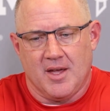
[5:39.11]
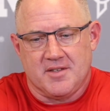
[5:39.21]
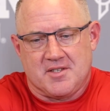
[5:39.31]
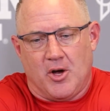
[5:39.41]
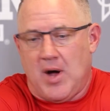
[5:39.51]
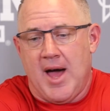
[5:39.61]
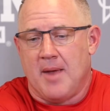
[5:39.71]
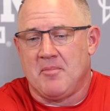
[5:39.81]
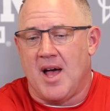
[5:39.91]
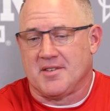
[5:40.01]
And so
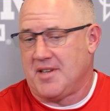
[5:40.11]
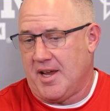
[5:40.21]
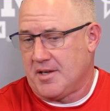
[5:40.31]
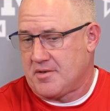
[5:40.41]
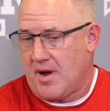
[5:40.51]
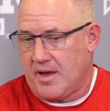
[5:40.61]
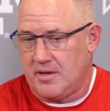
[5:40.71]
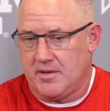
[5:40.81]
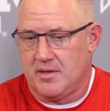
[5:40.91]
I'm not saying it's right.